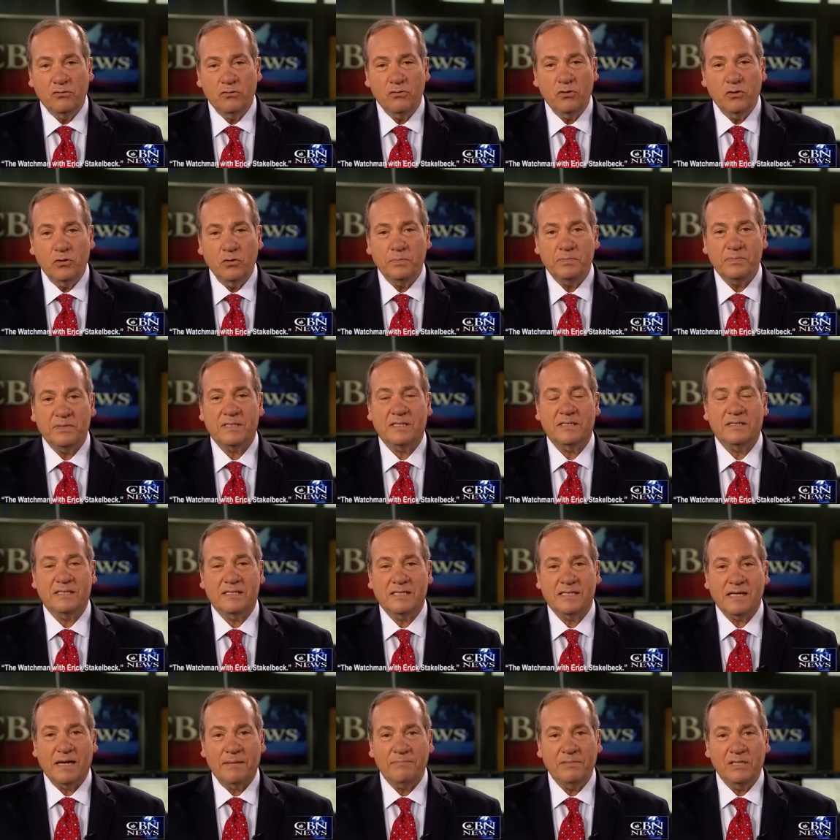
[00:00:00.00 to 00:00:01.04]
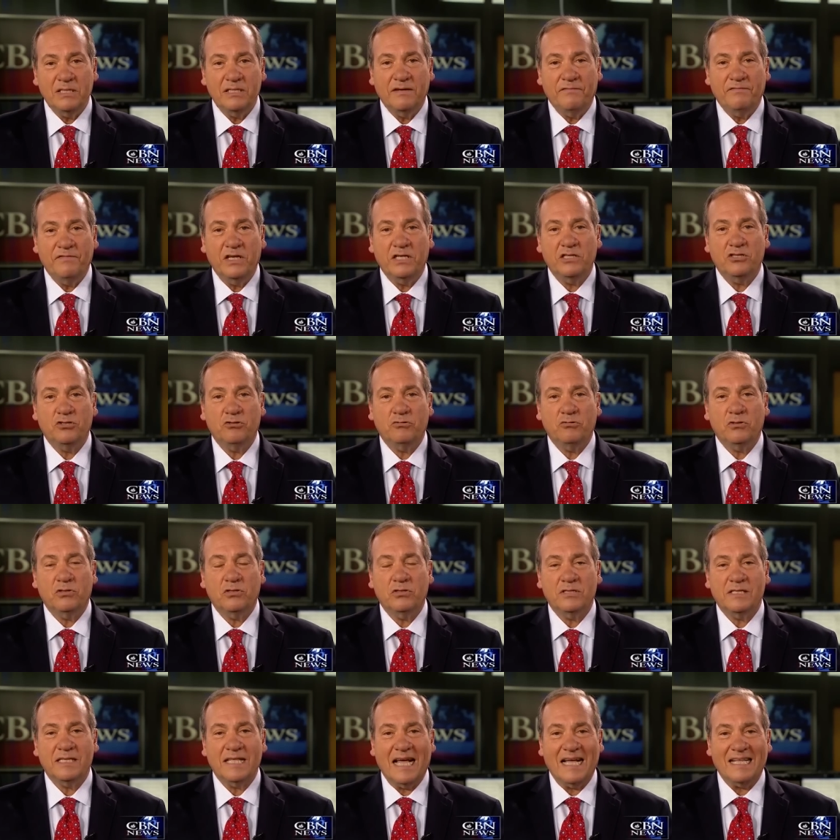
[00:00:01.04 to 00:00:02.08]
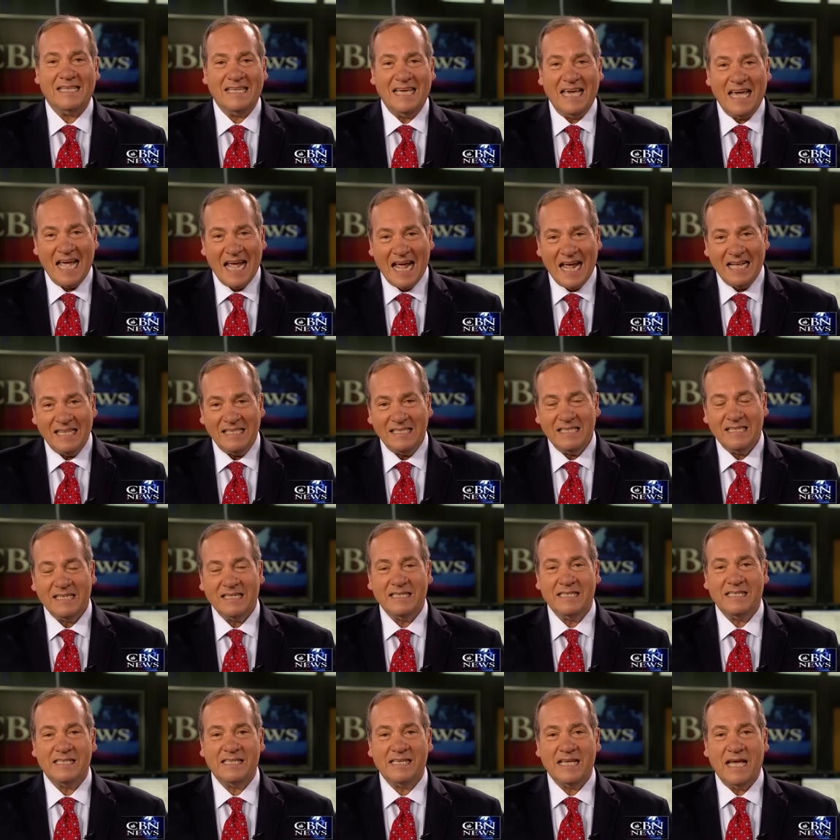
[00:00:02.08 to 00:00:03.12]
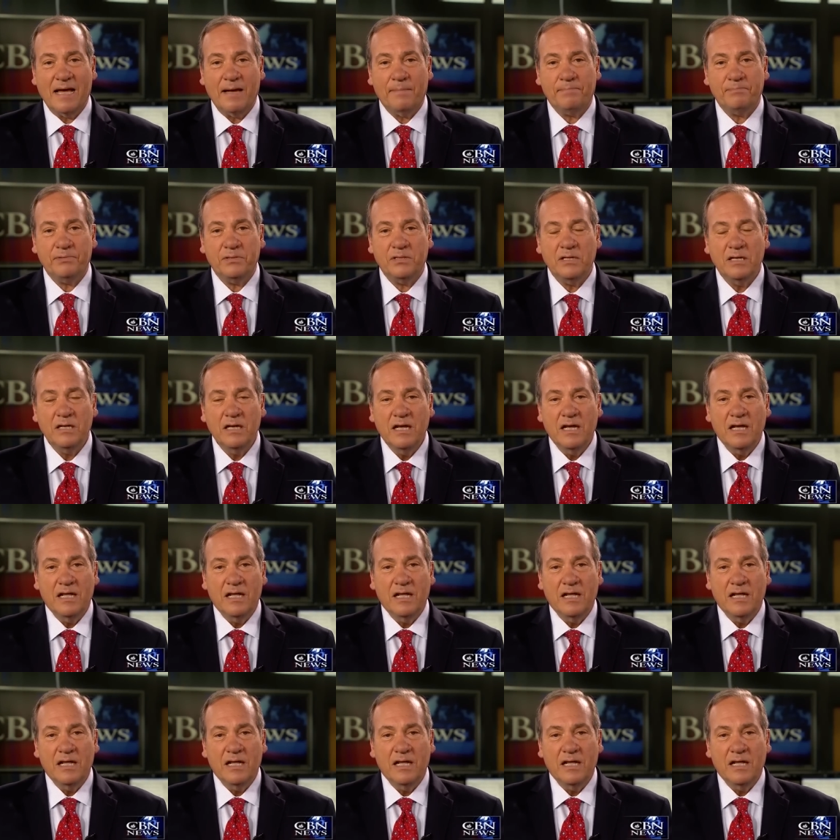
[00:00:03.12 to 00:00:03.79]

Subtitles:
groups and some individuals that can't accept